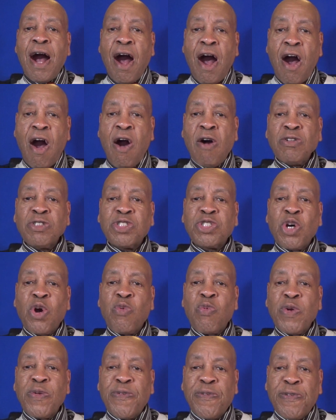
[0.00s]
also
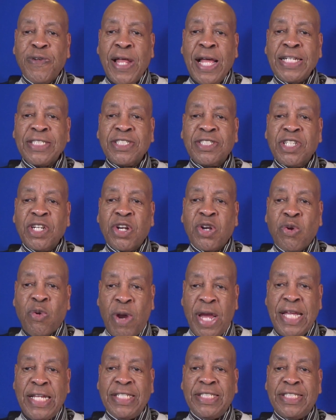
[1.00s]
reflects the
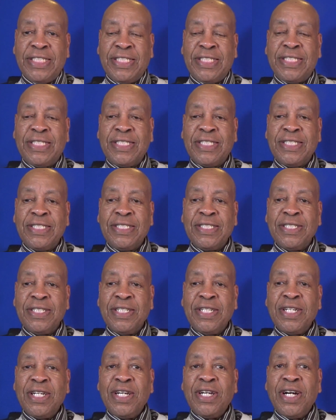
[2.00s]
grace
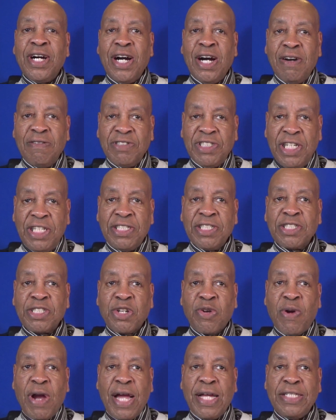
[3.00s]
of Jesus
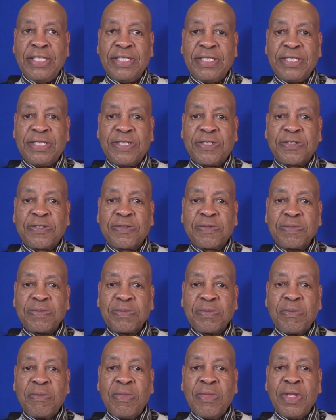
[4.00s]
Christ.
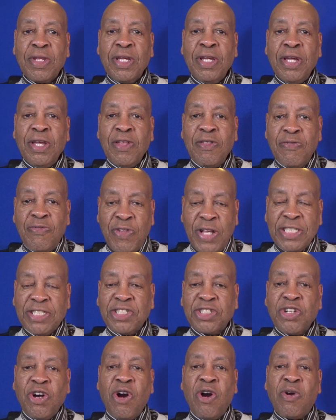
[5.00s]
This
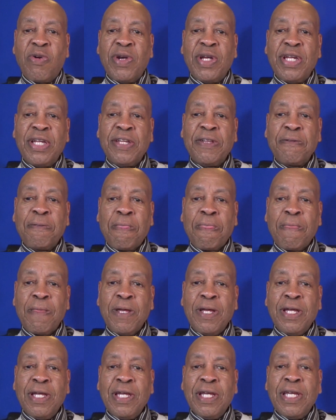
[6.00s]
story
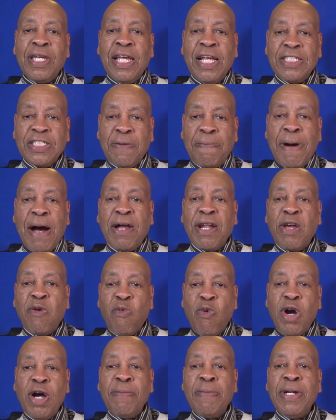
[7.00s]
is about a
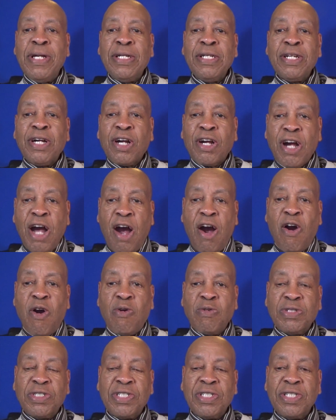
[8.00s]
woman
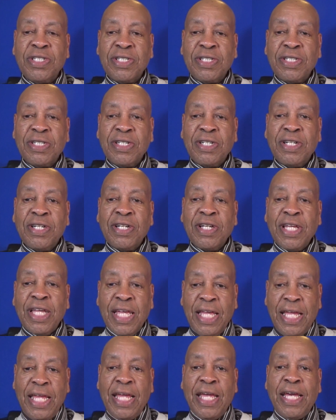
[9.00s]
caught
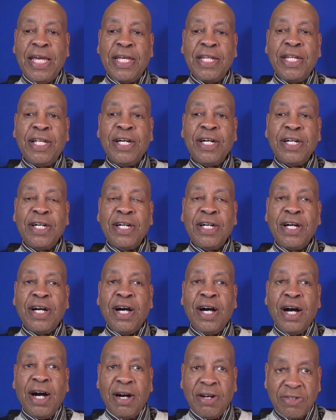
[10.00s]
in
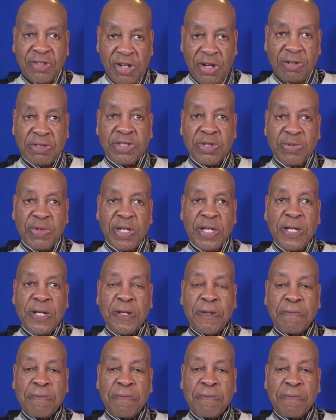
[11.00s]
adultery.